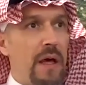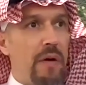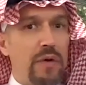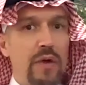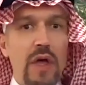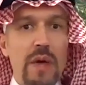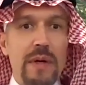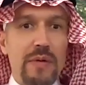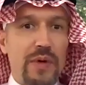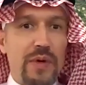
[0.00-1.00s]
We're talking
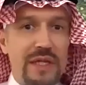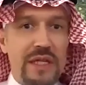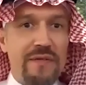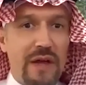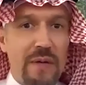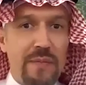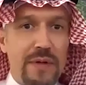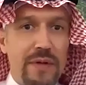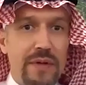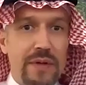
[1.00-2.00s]
about Red Sea Development,